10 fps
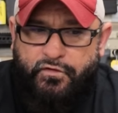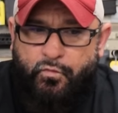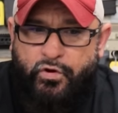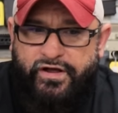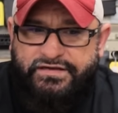
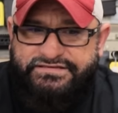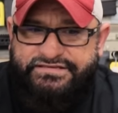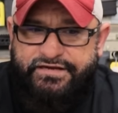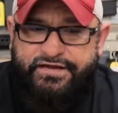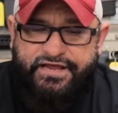
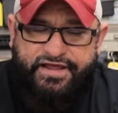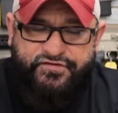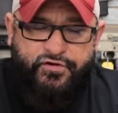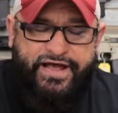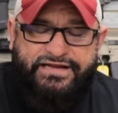was
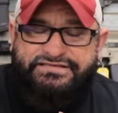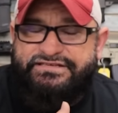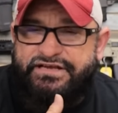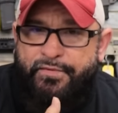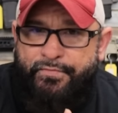if you had
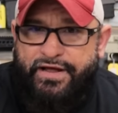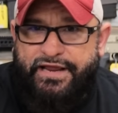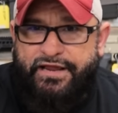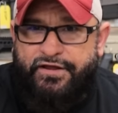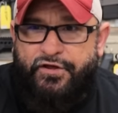
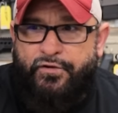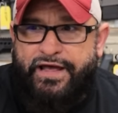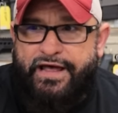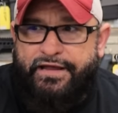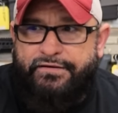somebody who
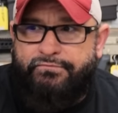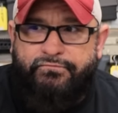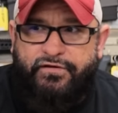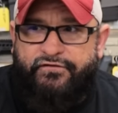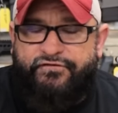had
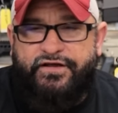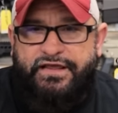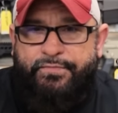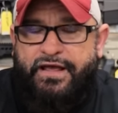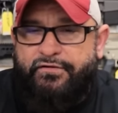a
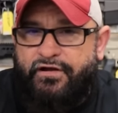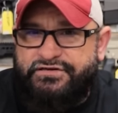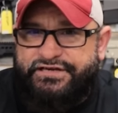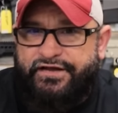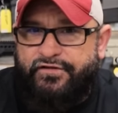funky
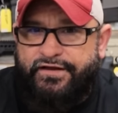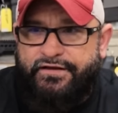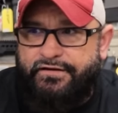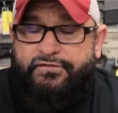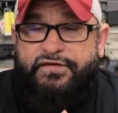background check, like
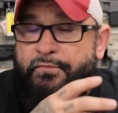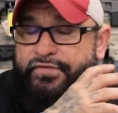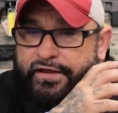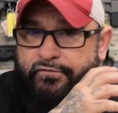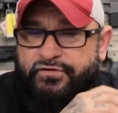a,
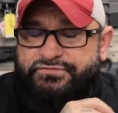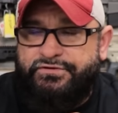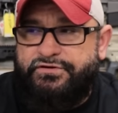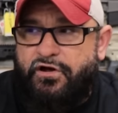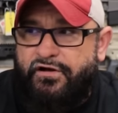something which
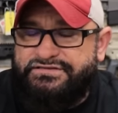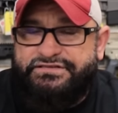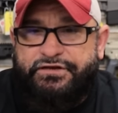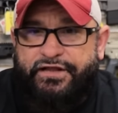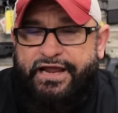would cause a
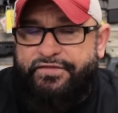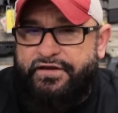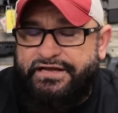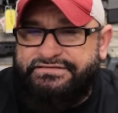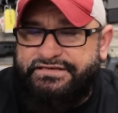delay in the
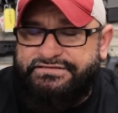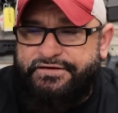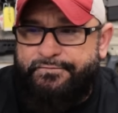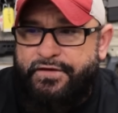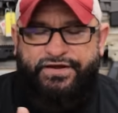NICS
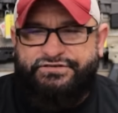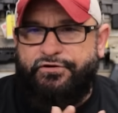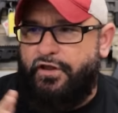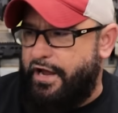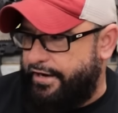system,
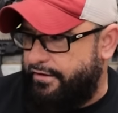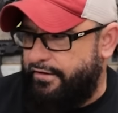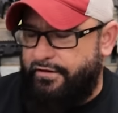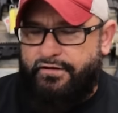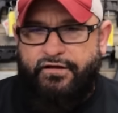picture a line
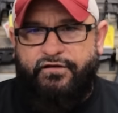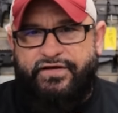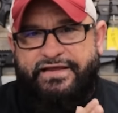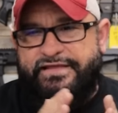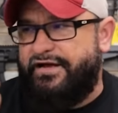
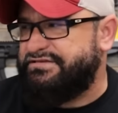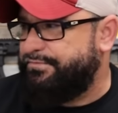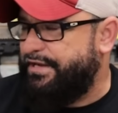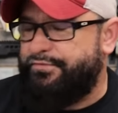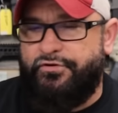of
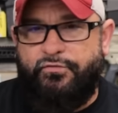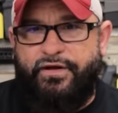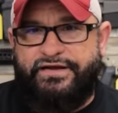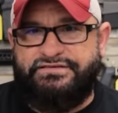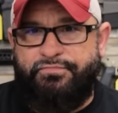8,000 people who are
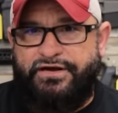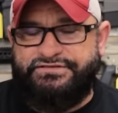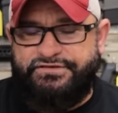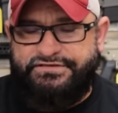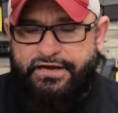buying
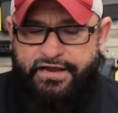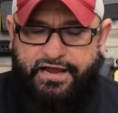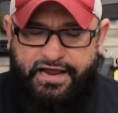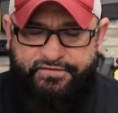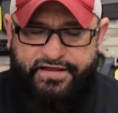suppressors.
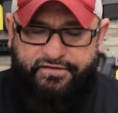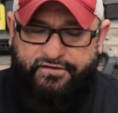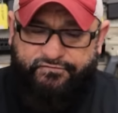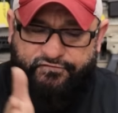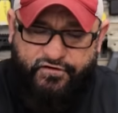And then at
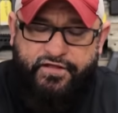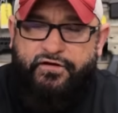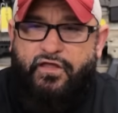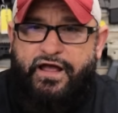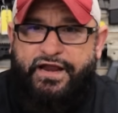the front of
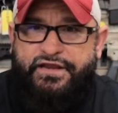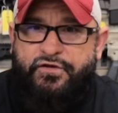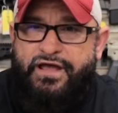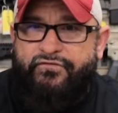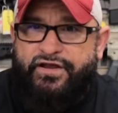the line,
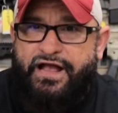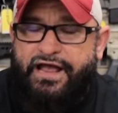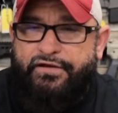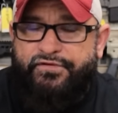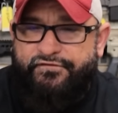you have a
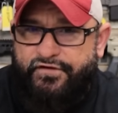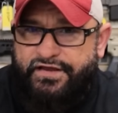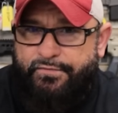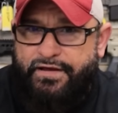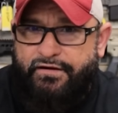guy with a
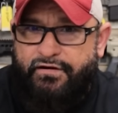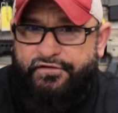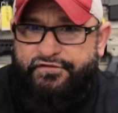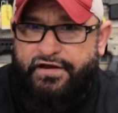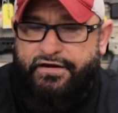funky
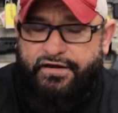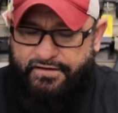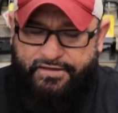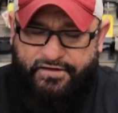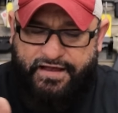background check.
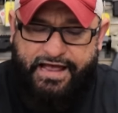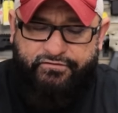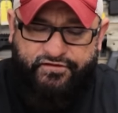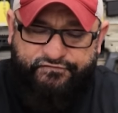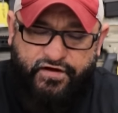And the guy
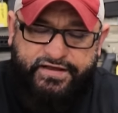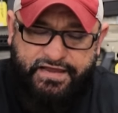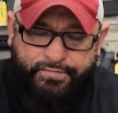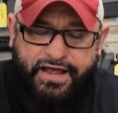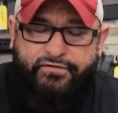with the
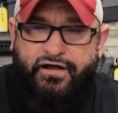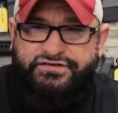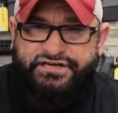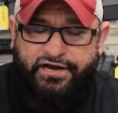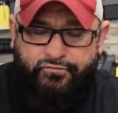funky background
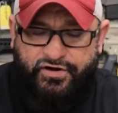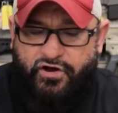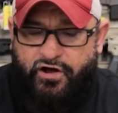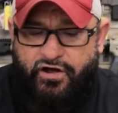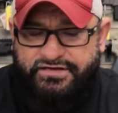check would
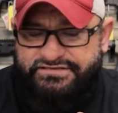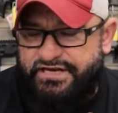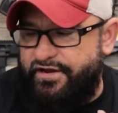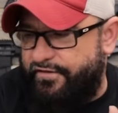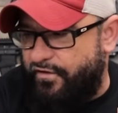cause
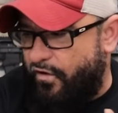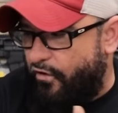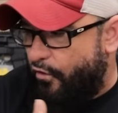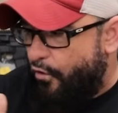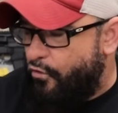the
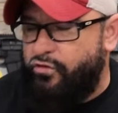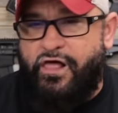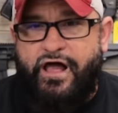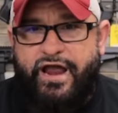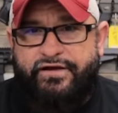whole
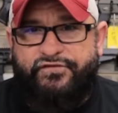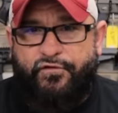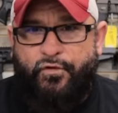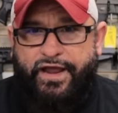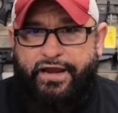line
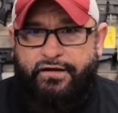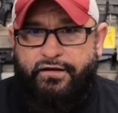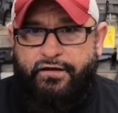to wait